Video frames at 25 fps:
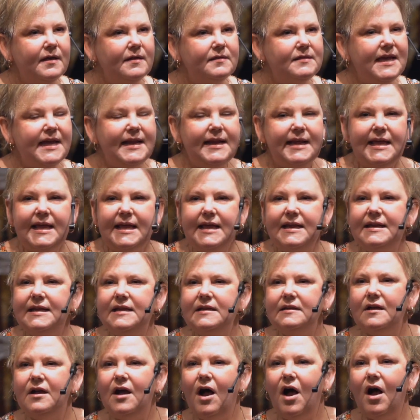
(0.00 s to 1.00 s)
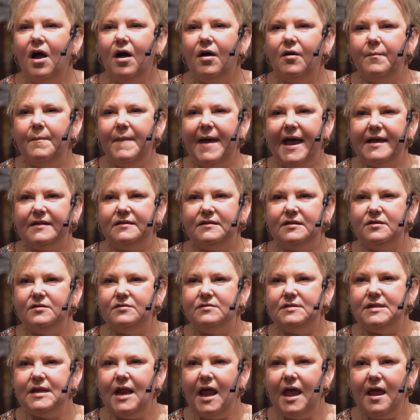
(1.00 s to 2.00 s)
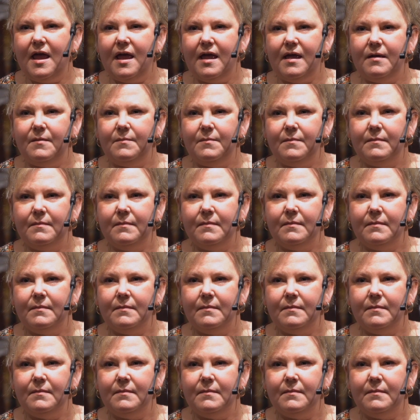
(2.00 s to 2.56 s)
that he didn't call Matthew's name?